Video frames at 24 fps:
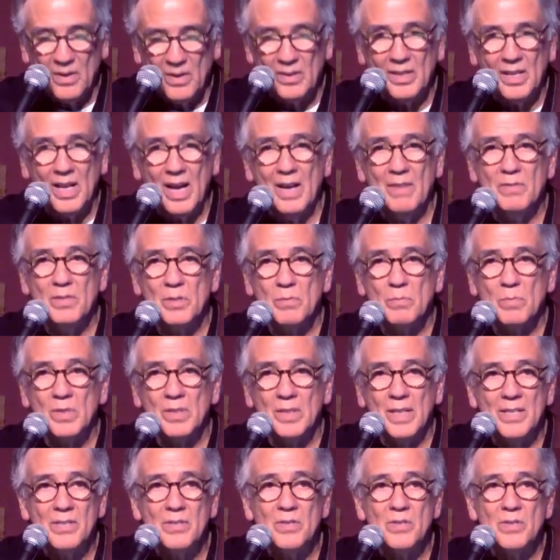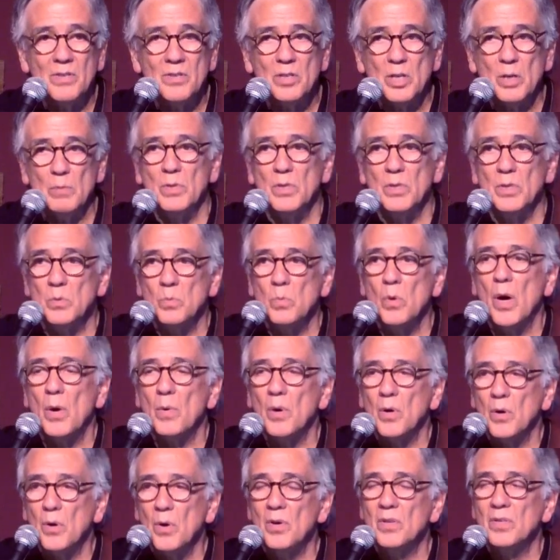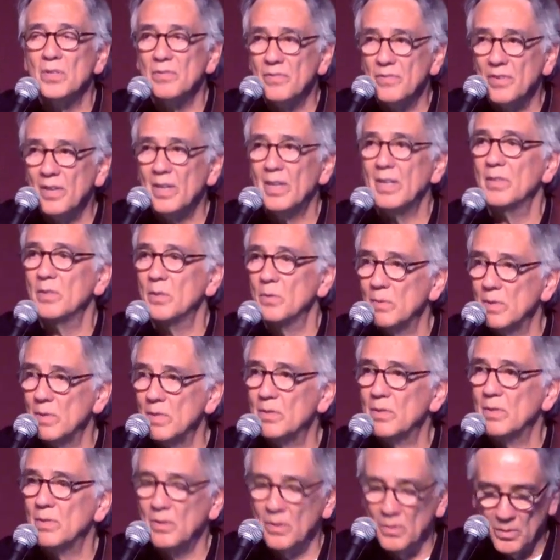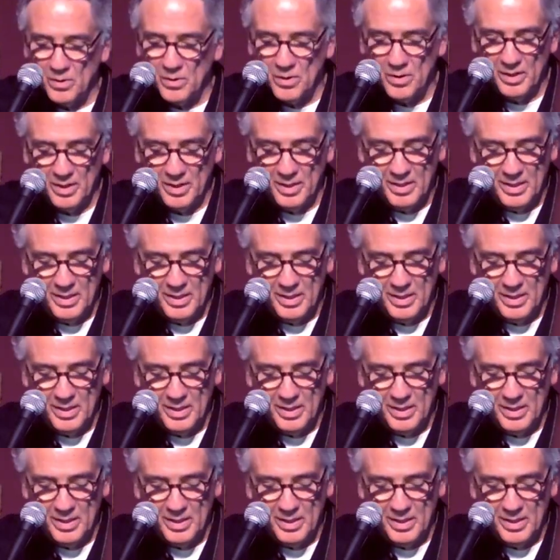lives and relationships is where we're going to find the risen Lord.